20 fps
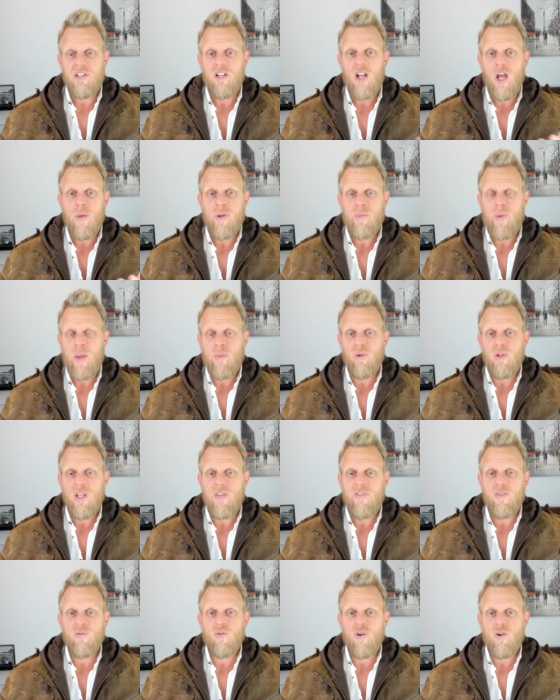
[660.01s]
You know how many people
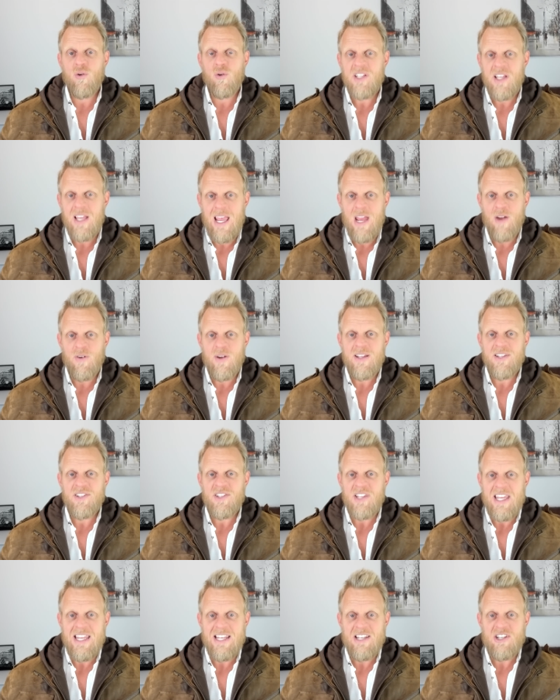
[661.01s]
live in rural
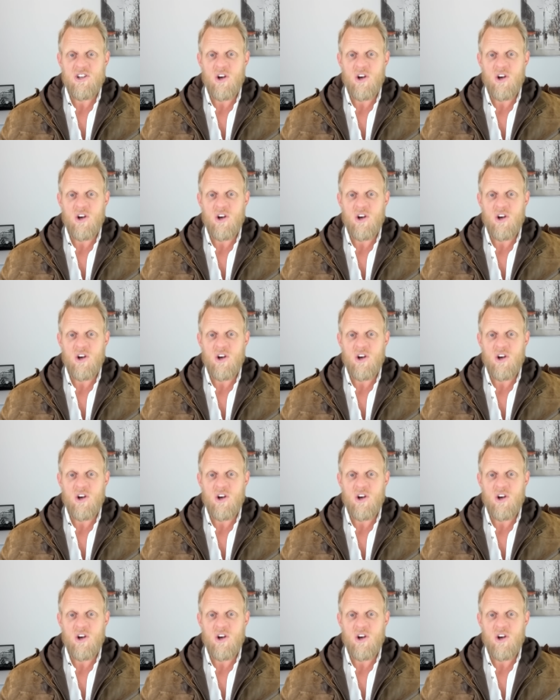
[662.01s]
areas in